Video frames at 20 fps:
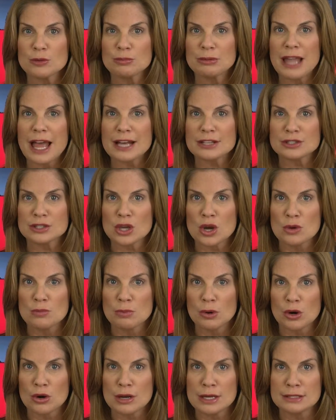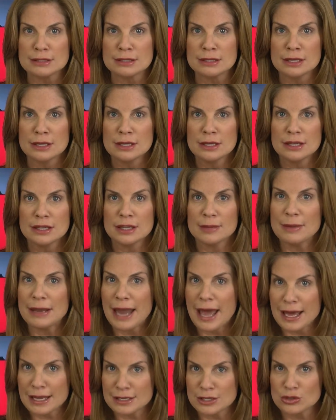Plaxico Burress. The
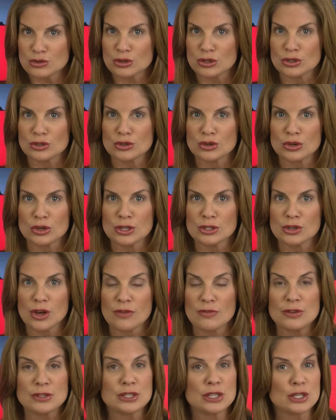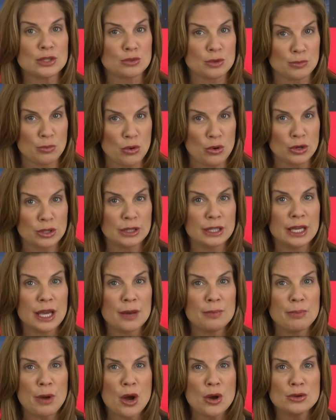Manhattan District Attorney's Office is reportedly
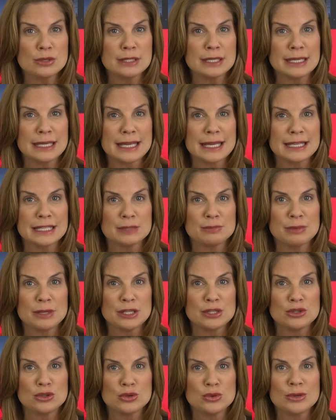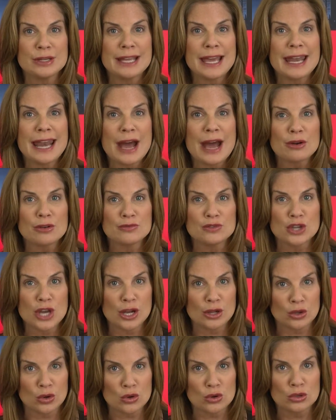opposing his bid to get of
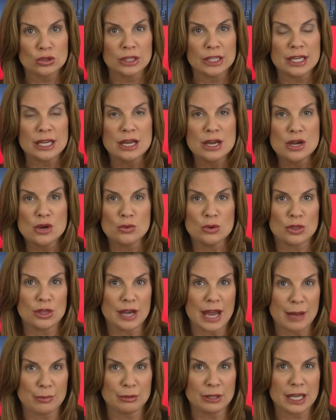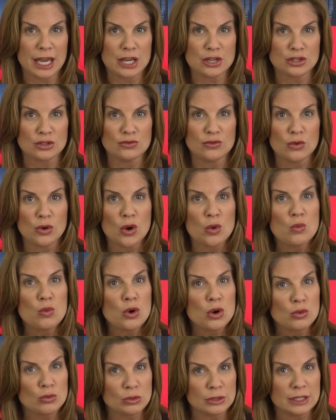jail early with an application for a
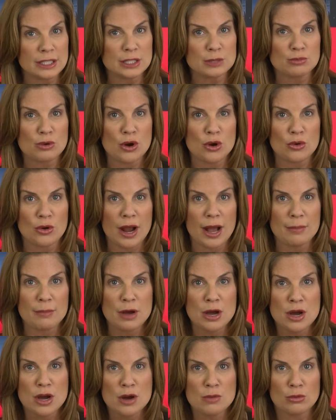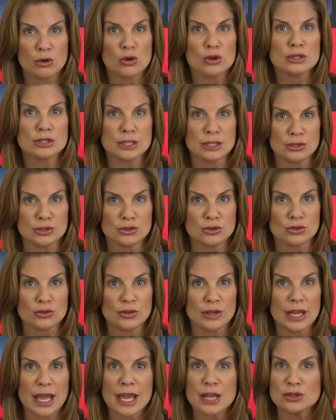work release program. Burress is
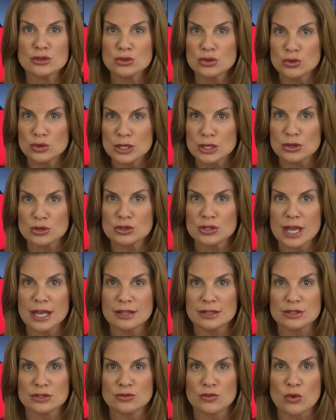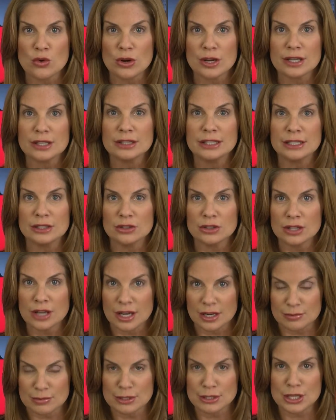serving a two year sentence for illegal
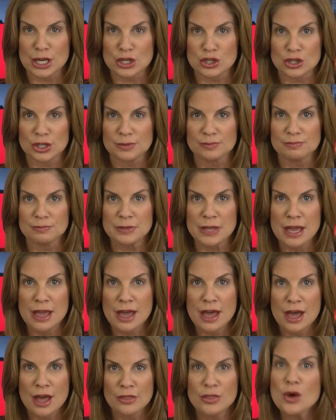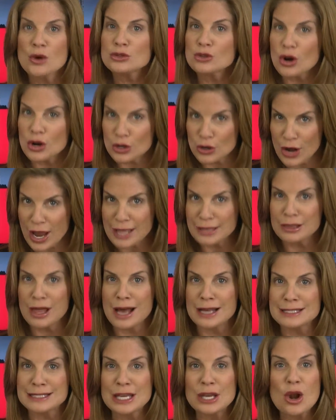gun possession. Those are your headlines.